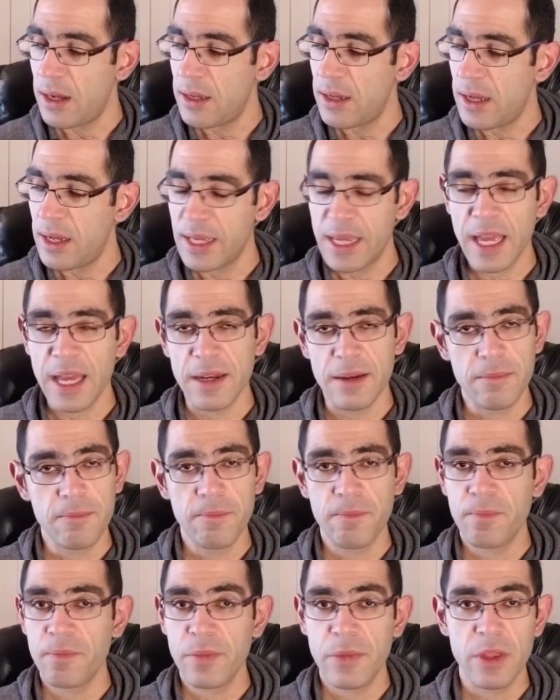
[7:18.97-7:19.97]
Again,
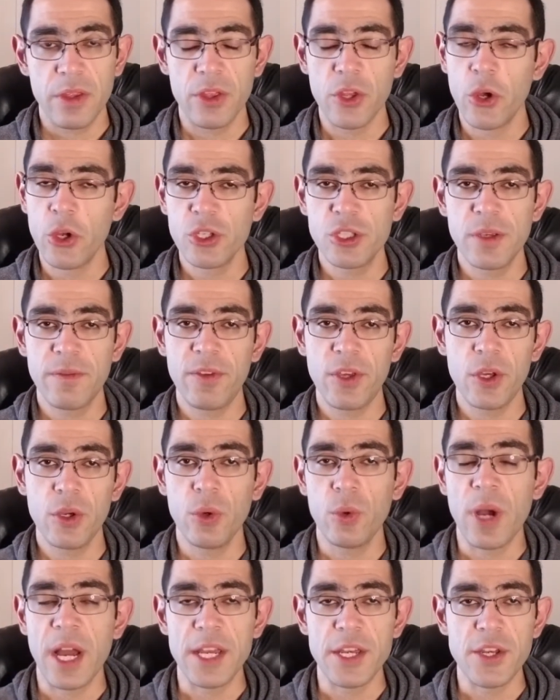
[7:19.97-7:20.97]
those of
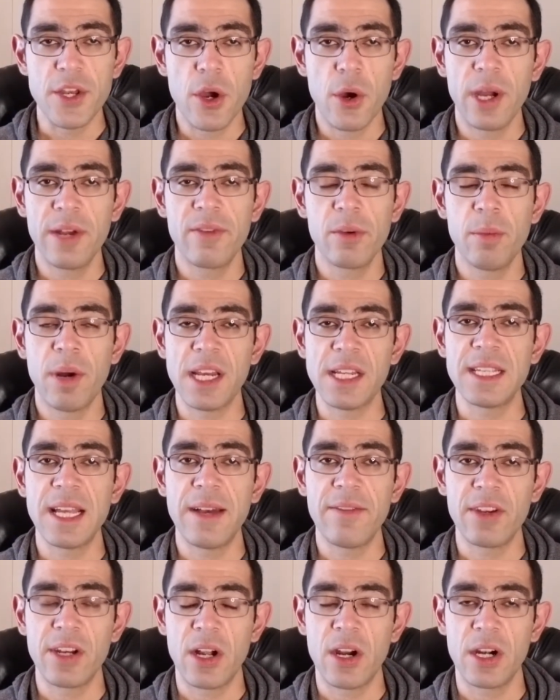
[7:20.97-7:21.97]
you, I know everybody's
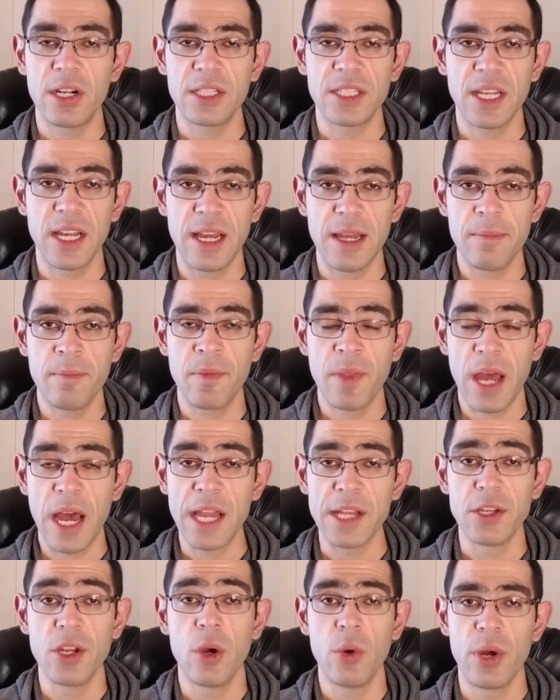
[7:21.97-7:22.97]
having a hard time.
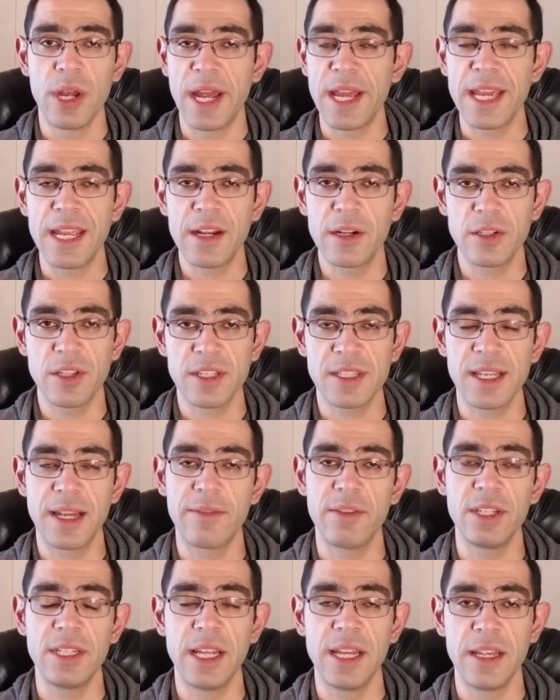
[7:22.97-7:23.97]
I know it. I hear this
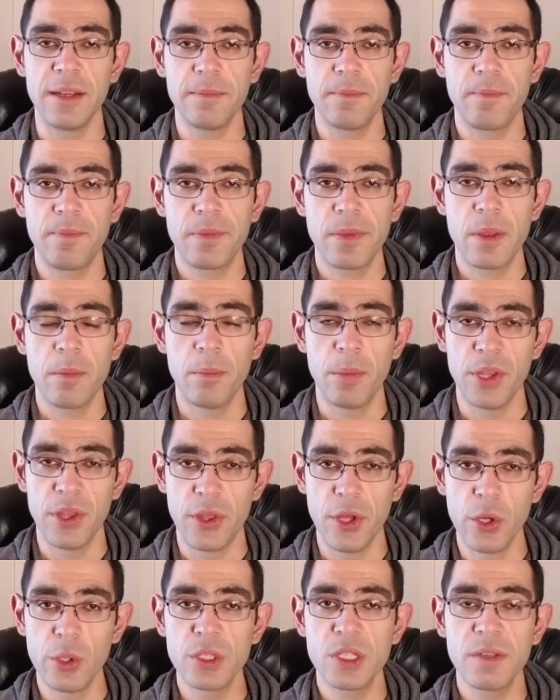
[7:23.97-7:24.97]
every day. But
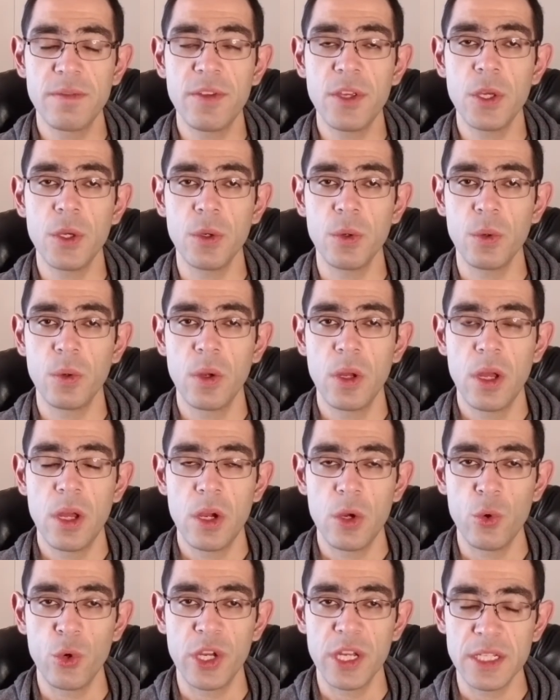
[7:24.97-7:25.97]
those of you
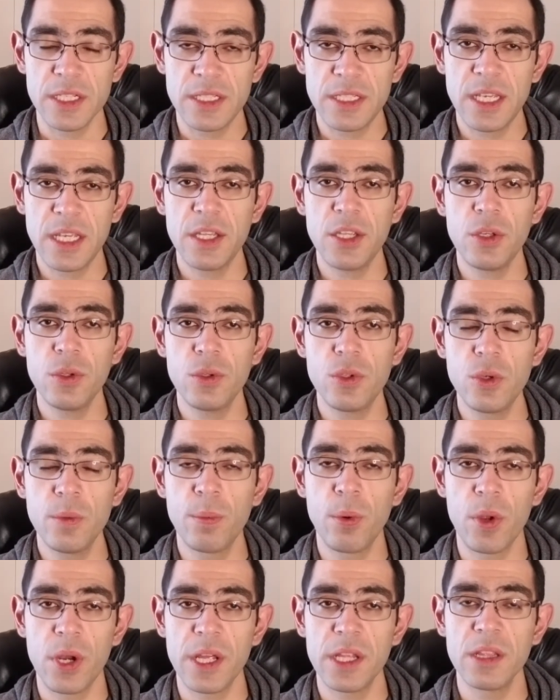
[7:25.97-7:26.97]
who continue to
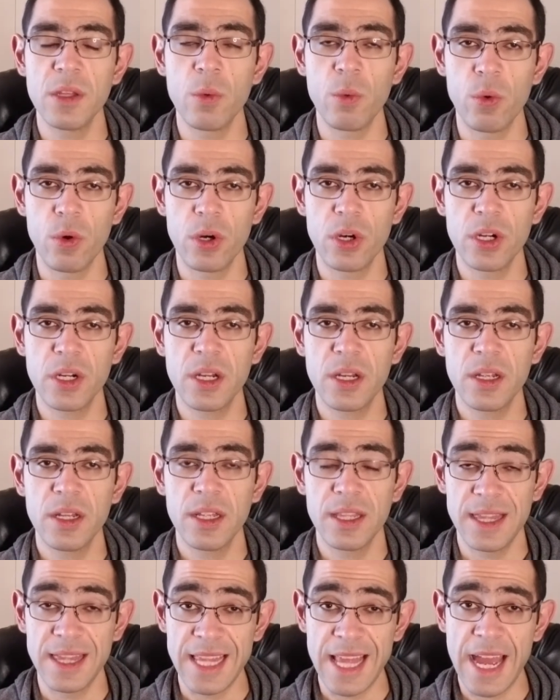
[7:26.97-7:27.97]
put in the work
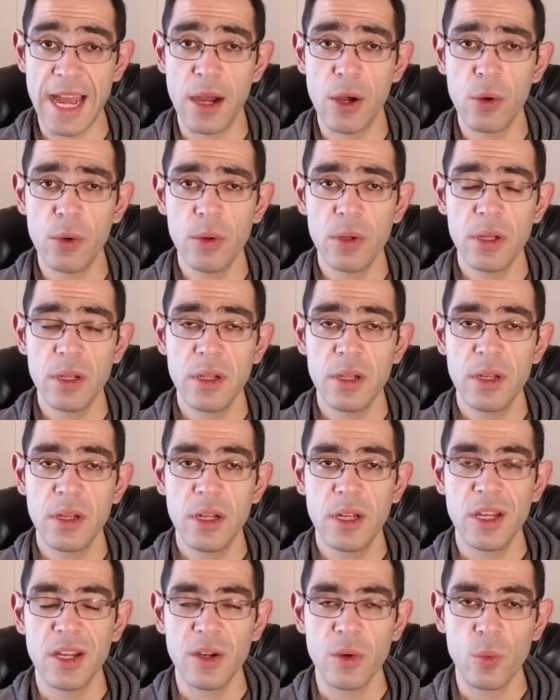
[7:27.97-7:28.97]
now
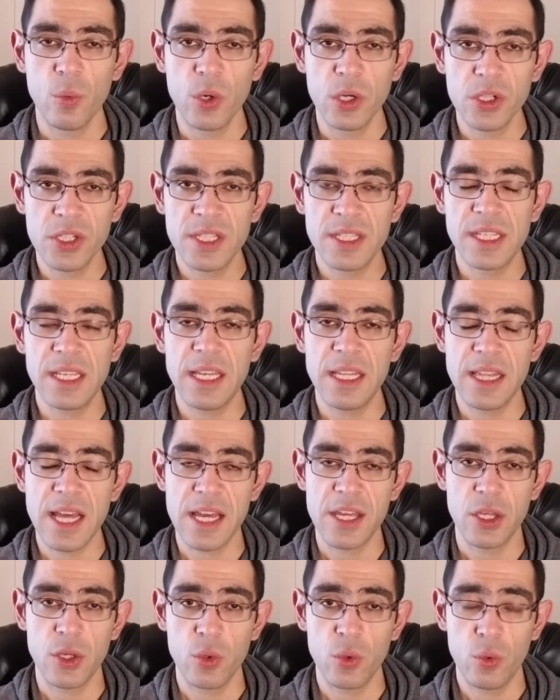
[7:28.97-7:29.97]
will see
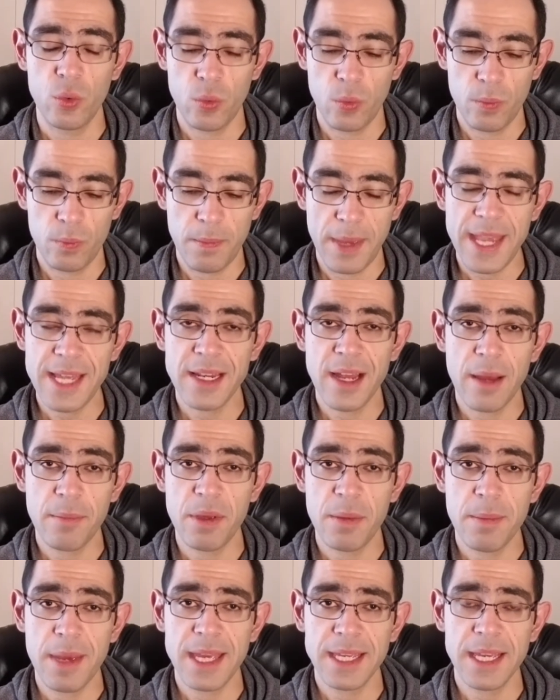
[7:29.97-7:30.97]
that you may not
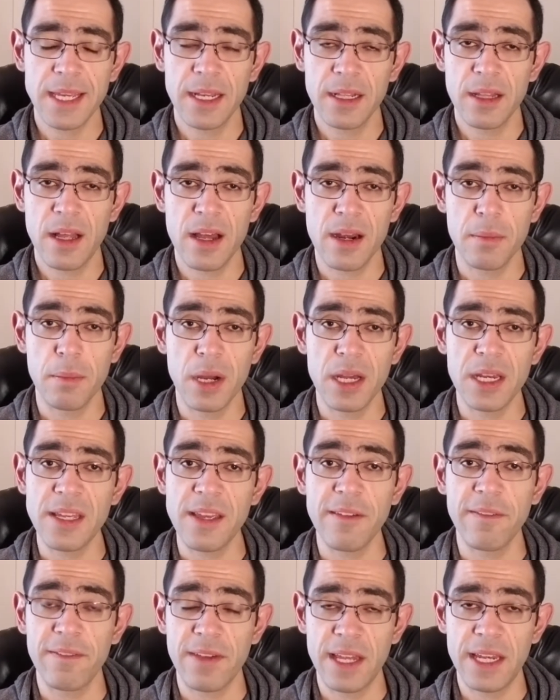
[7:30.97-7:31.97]
be making a lot of
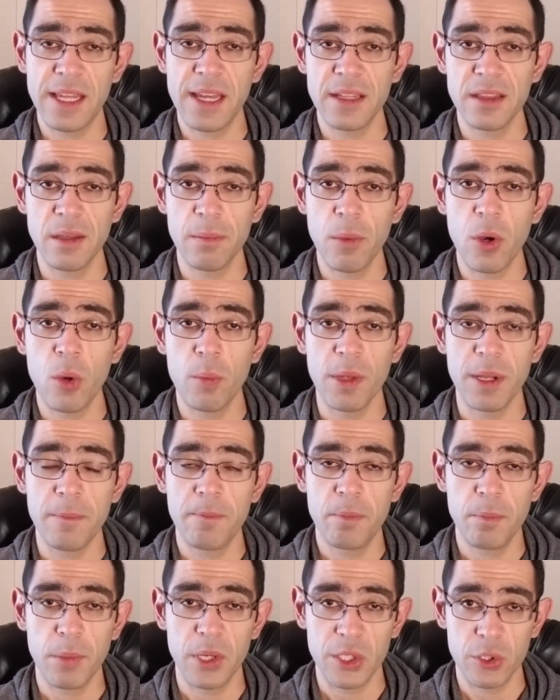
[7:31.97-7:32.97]
money, if any, at the moment,
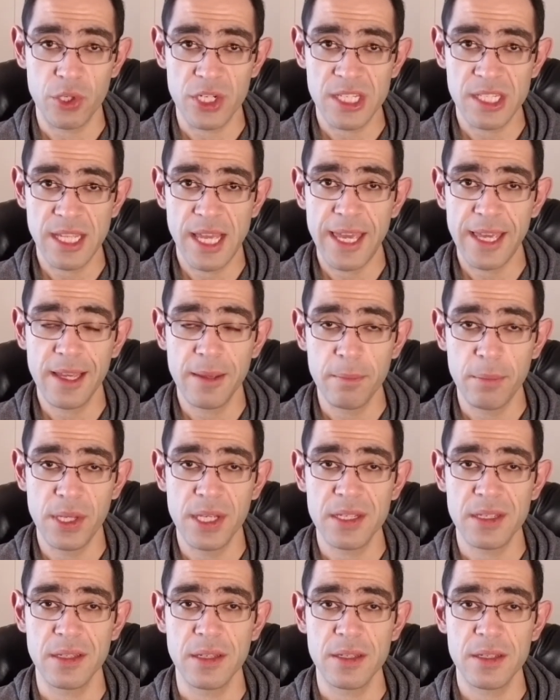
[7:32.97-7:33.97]
but you're staying in
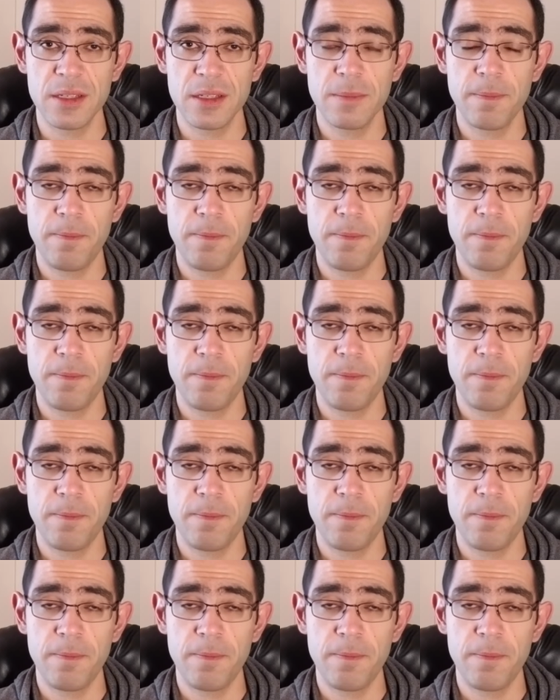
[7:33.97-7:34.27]
business.